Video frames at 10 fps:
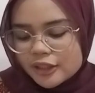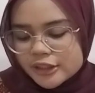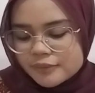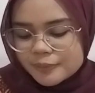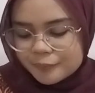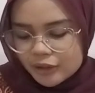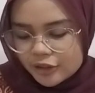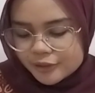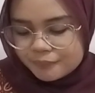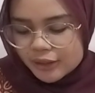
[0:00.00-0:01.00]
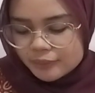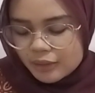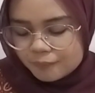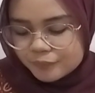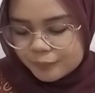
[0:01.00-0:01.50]
ordinary people or the
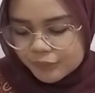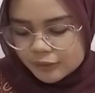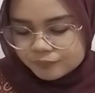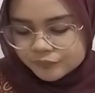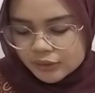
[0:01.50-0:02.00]
bottom up people.